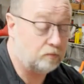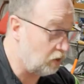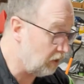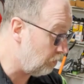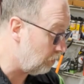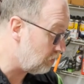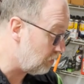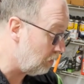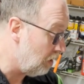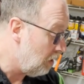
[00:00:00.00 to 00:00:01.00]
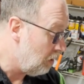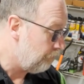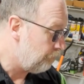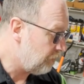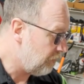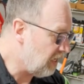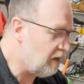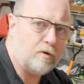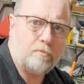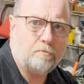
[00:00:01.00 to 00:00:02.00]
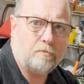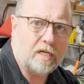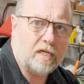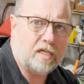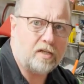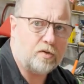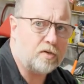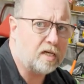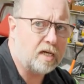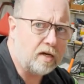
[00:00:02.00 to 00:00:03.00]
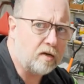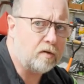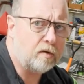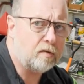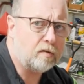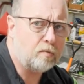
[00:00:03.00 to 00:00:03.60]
whatever. So that one may get used later